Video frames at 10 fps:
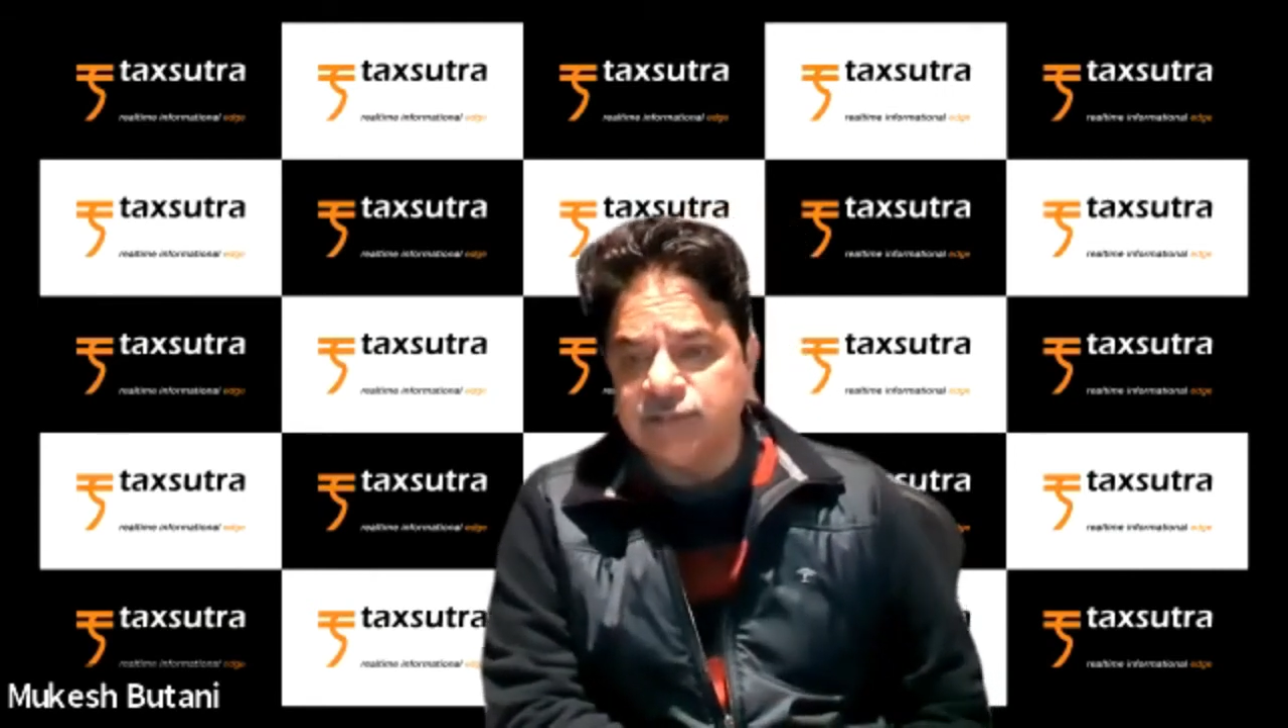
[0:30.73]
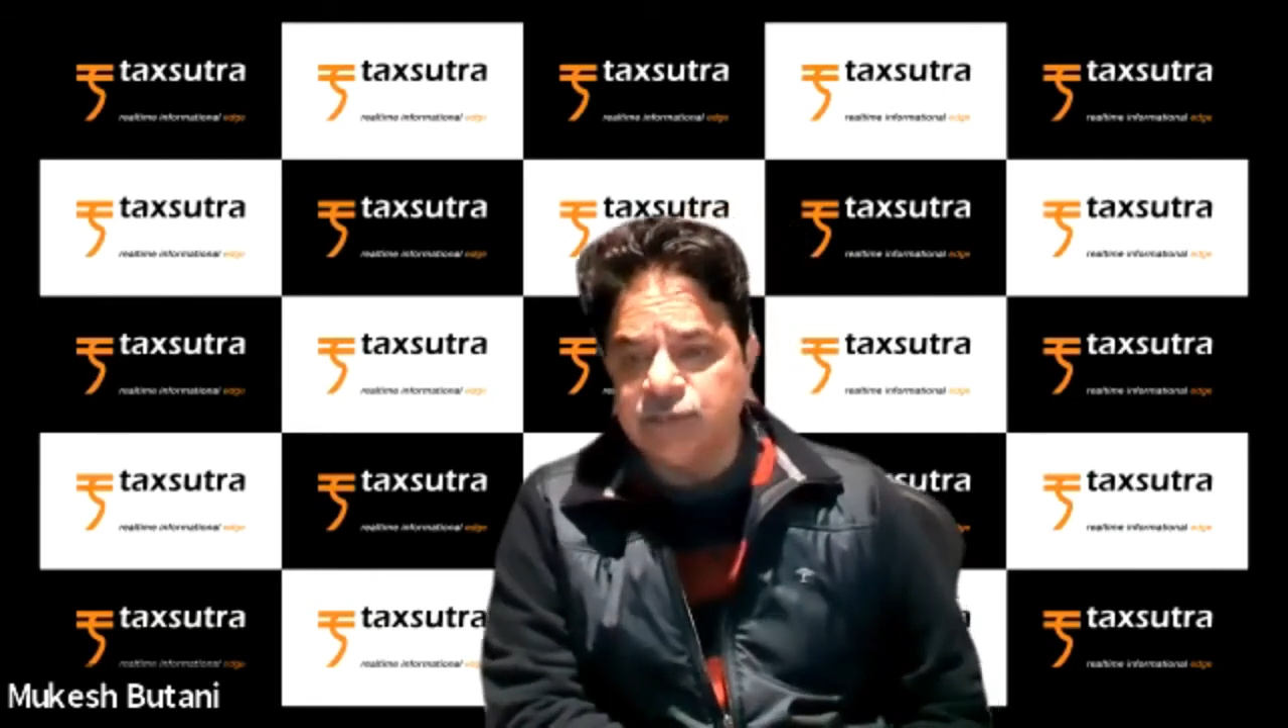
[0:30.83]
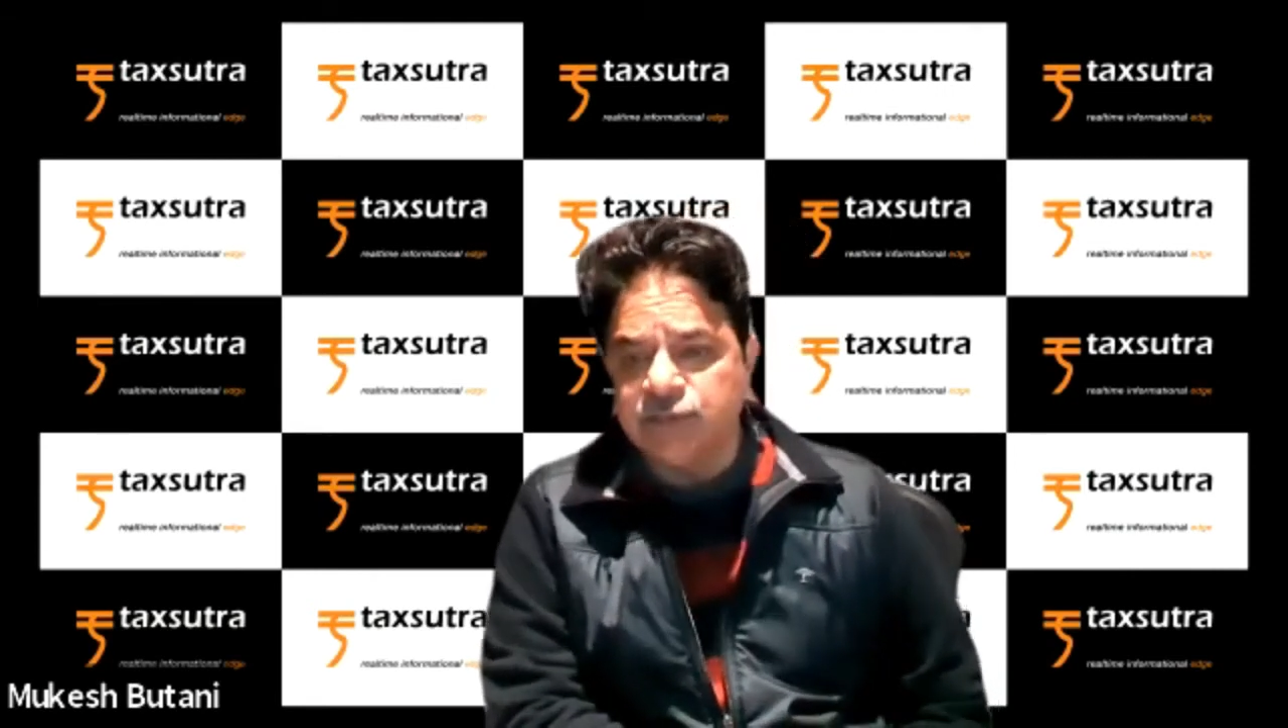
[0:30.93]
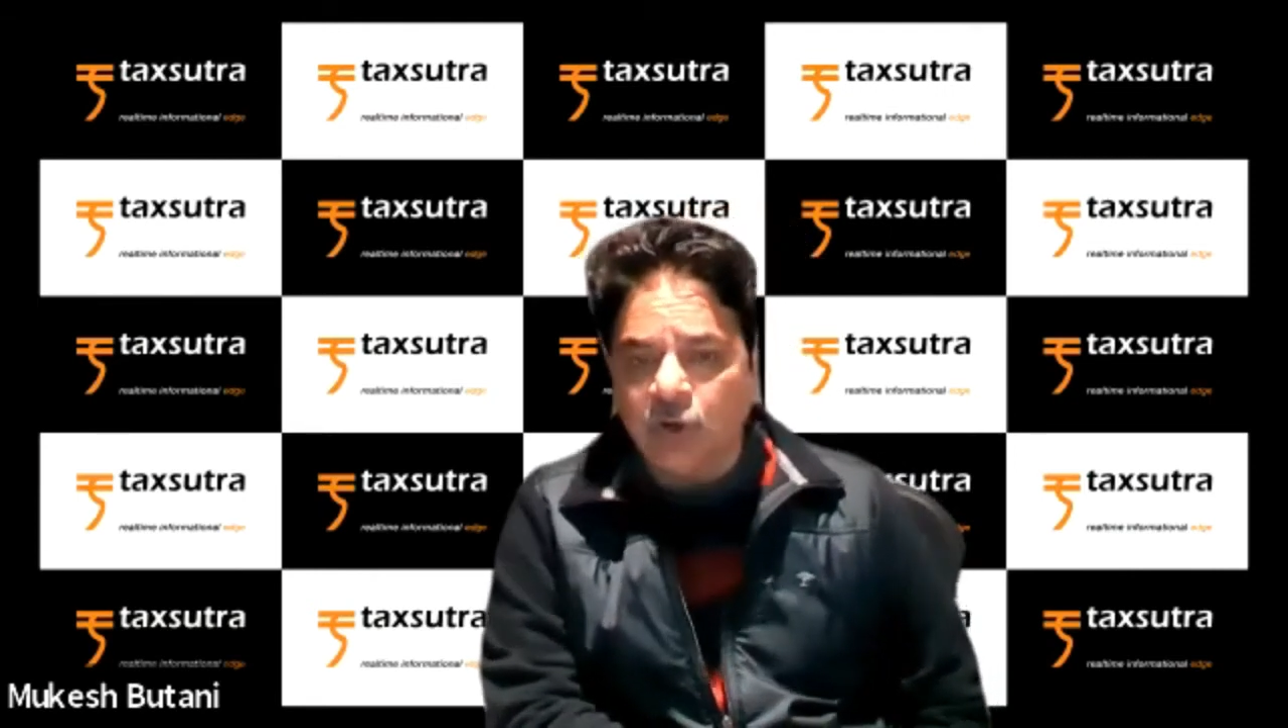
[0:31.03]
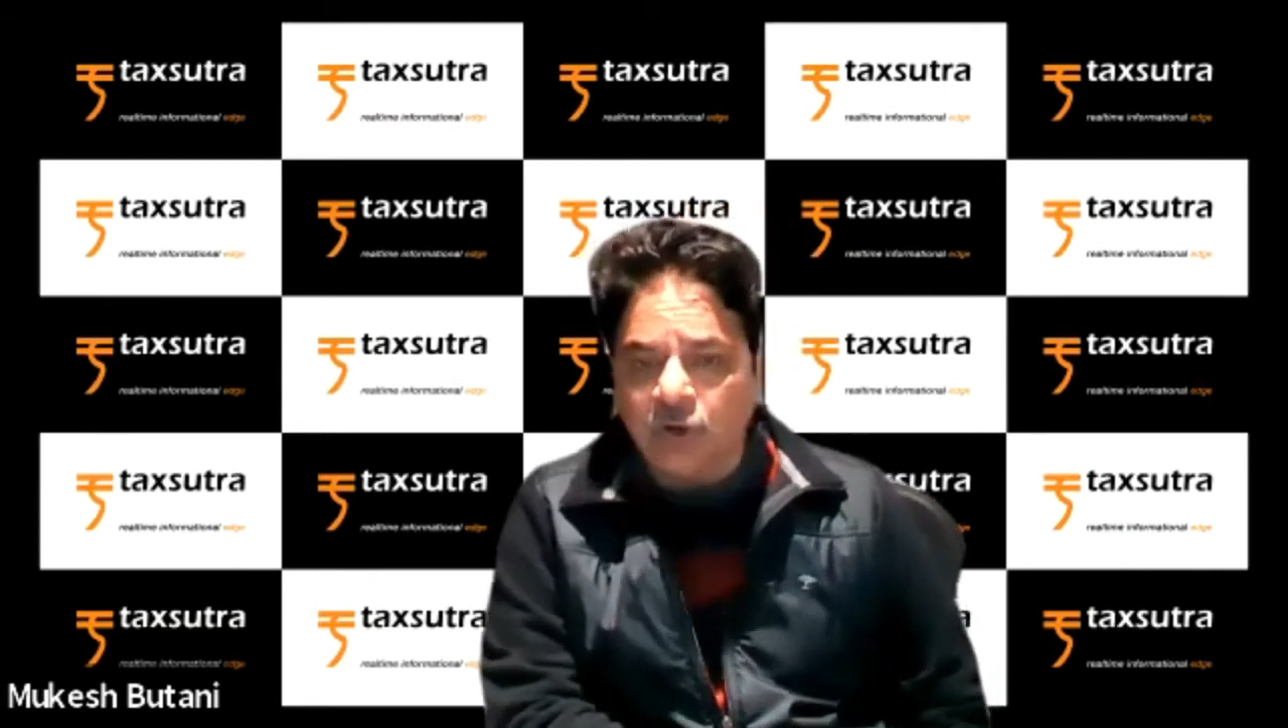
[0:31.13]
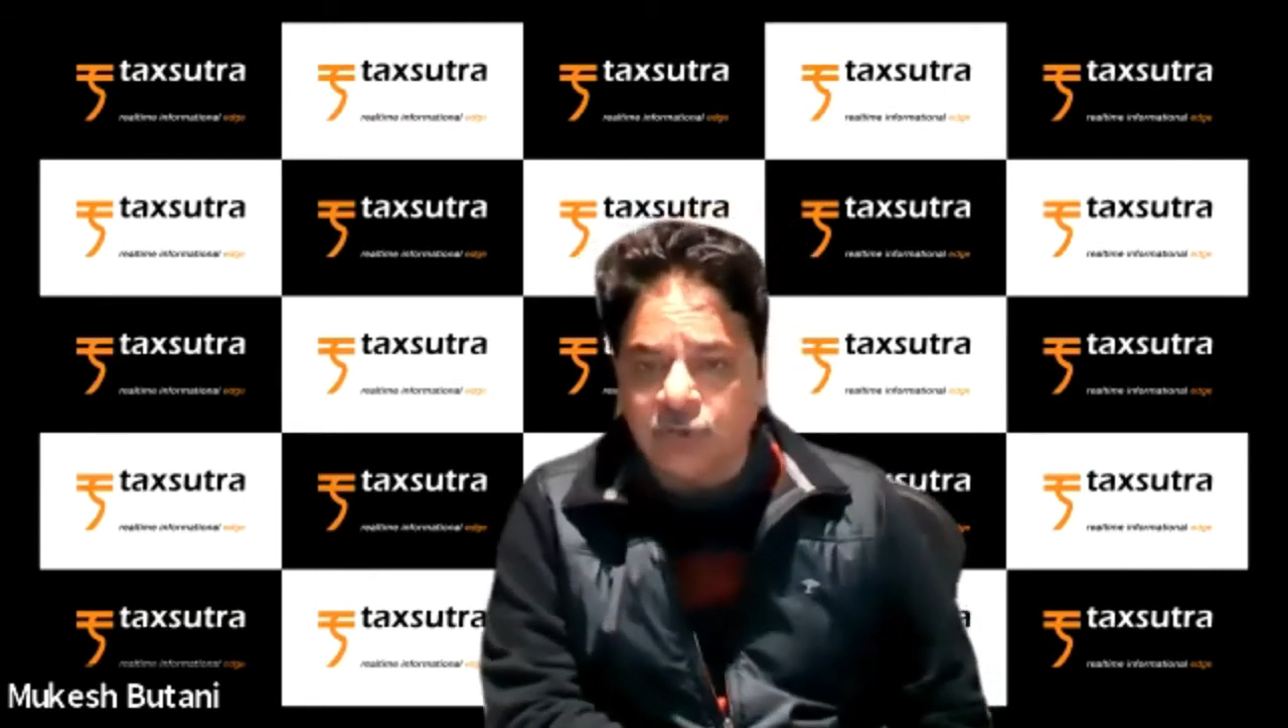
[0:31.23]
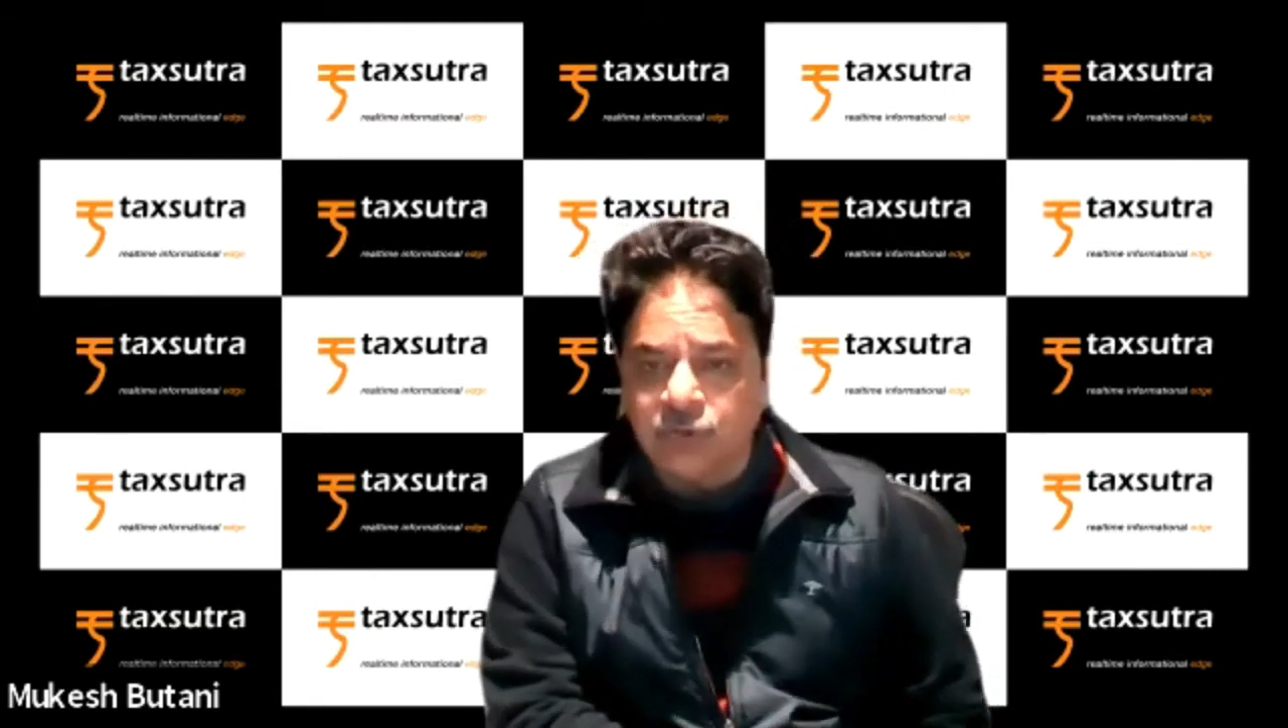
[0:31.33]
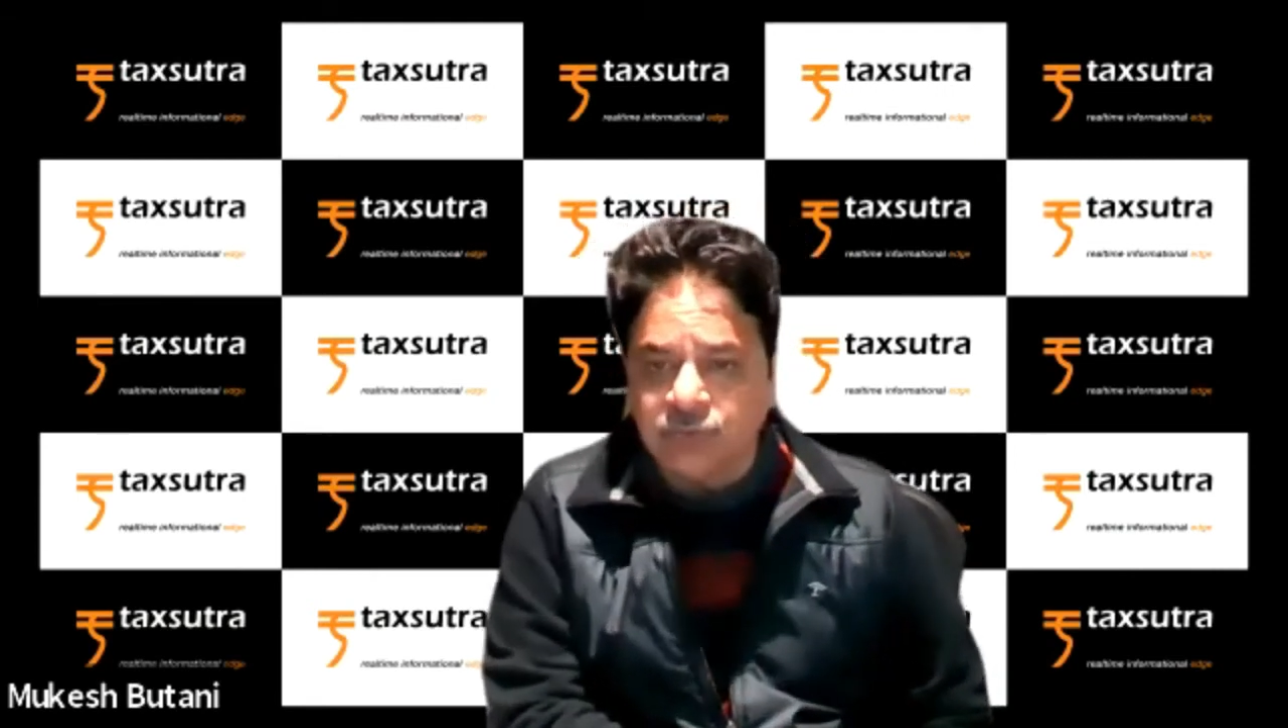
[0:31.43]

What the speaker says: should not